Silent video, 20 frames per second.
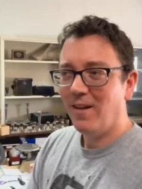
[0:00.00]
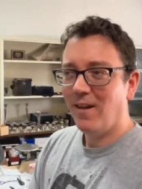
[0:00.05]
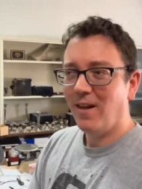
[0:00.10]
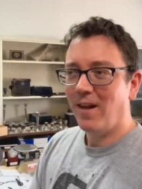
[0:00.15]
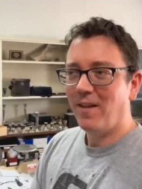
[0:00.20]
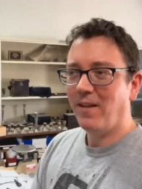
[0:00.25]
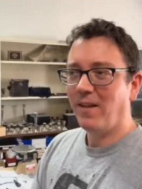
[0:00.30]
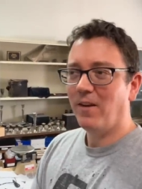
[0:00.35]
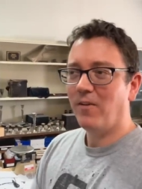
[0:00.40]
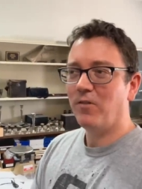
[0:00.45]

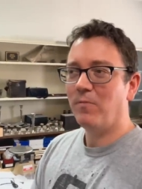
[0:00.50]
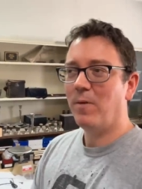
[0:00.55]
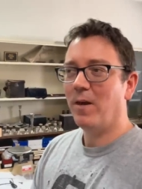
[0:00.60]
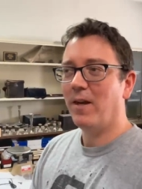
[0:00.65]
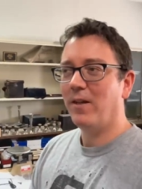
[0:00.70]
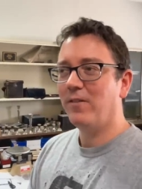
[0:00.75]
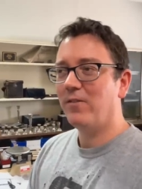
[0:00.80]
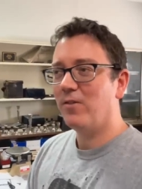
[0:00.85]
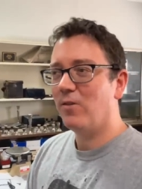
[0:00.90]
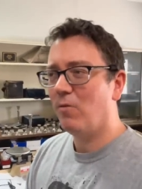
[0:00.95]
I think I was
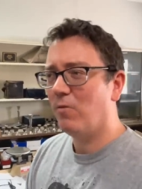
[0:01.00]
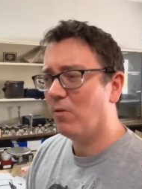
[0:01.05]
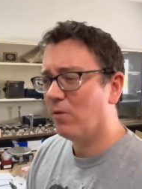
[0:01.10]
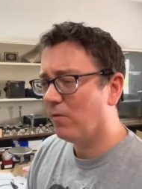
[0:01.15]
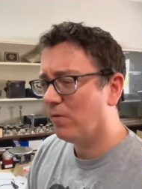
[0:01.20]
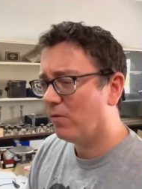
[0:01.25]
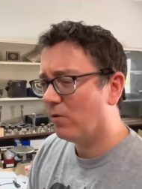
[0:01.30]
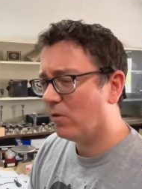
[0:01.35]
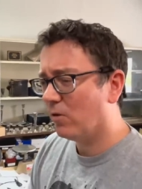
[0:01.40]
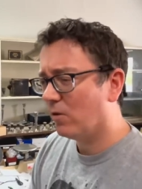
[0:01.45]
buying silver
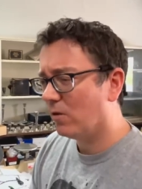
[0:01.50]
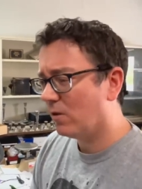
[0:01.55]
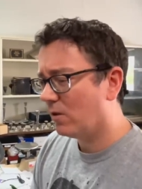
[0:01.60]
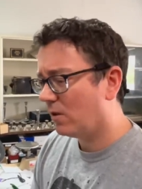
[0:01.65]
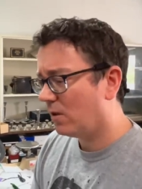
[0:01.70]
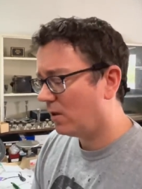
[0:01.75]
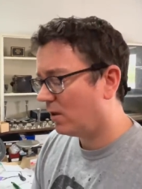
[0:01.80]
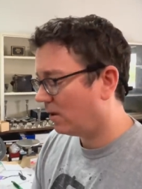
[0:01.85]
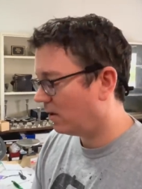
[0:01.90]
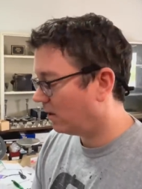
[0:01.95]
for
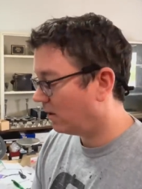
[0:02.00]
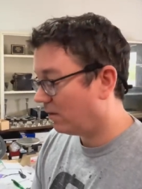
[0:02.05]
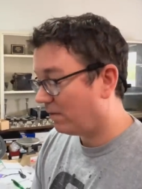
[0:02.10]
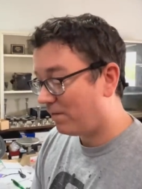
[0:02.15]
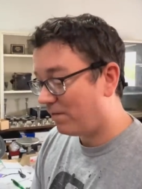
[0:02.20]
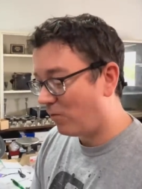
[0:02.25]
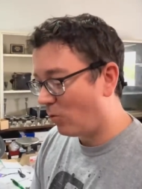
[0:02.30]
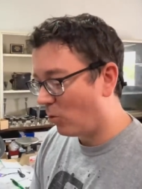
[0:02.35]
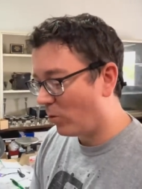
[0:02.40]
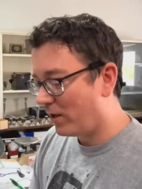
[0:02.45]

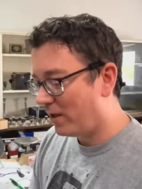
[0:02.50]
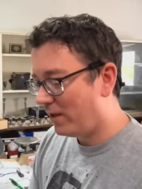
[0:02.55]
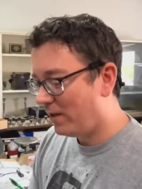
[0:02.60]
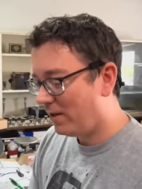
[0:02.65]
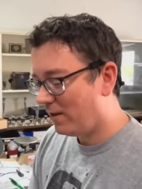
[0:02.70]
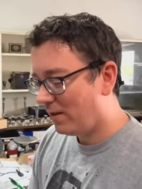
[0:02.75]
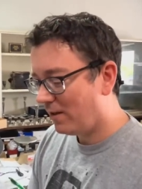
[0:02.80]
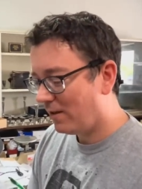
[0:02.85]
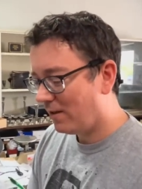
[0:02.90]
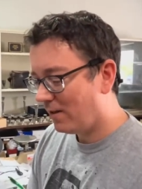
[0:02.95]
forty,
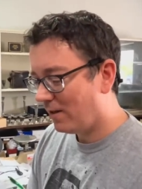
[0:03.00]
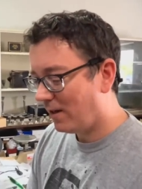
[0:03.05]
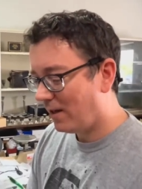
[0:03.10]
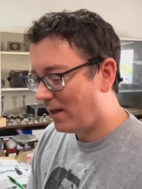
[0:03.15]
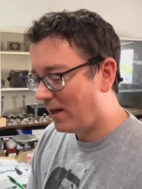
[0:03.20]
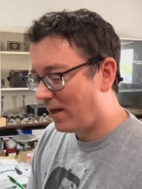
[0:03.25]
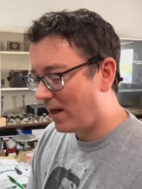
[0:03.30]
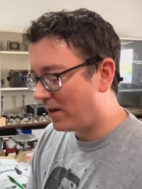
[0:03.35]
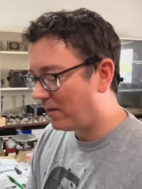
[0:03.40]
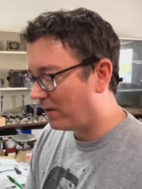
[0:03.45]
and
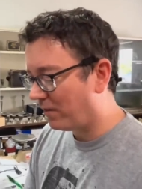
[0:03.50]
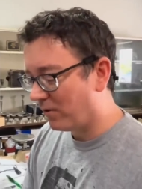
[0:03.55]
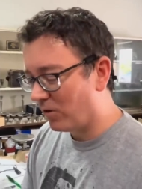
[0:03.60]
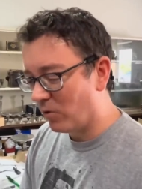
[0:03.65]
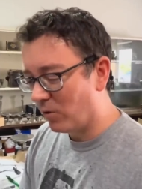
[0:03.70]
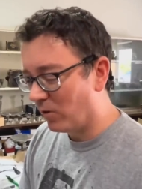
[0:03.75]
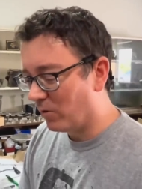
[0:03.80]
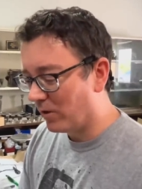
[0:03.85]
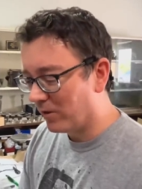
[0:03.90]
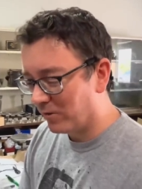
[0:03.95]
I don't even know
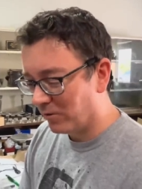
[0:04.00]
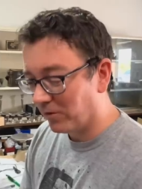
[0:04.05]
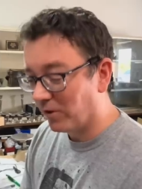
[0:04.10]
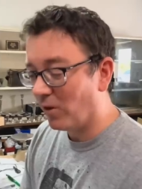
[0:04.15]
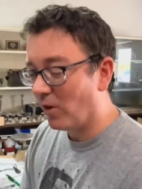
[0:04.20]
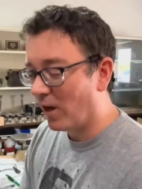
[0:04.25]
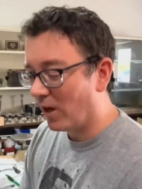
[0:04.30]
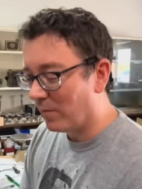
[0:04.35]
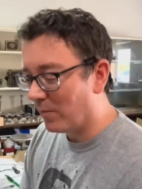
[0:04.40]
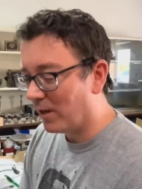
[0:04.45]
what it was. It was a
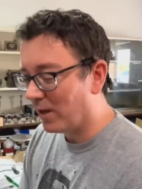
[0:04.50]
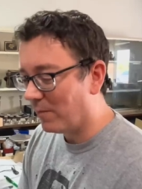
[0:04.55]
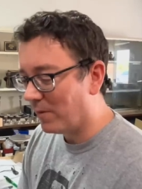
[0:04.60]
lot of money.